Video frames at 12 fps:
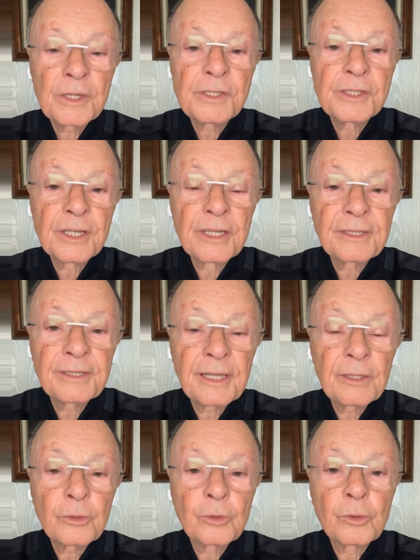It's
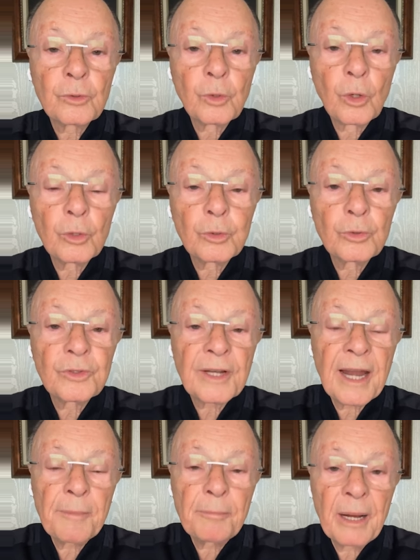
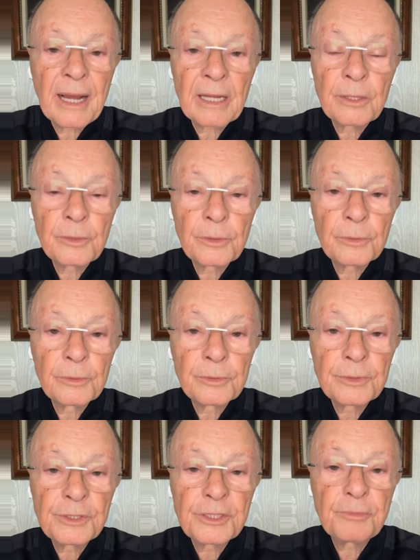pointless to do a
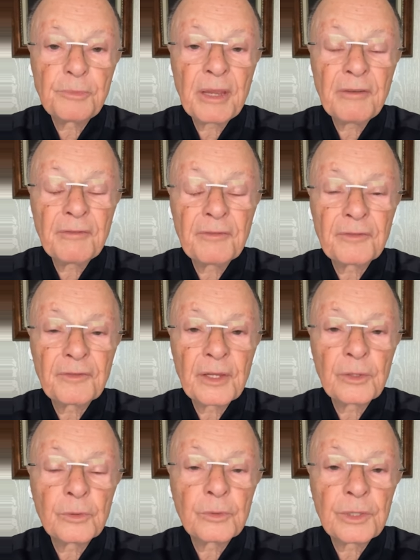lot of
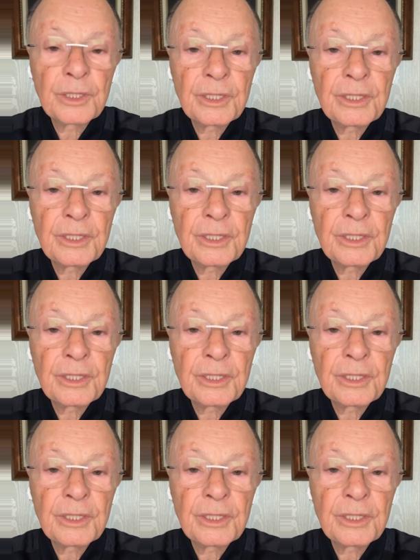work,